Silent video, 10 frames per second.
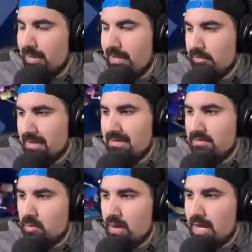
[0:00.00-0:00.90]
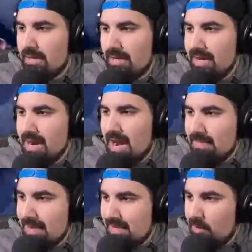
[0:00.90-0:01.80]
the red squad. And
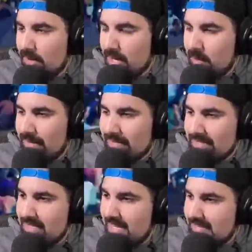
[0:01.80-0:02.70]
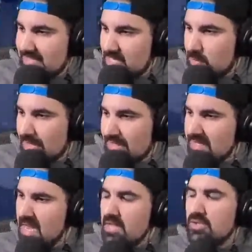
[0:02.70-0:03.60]
then here we have the snake sequence. So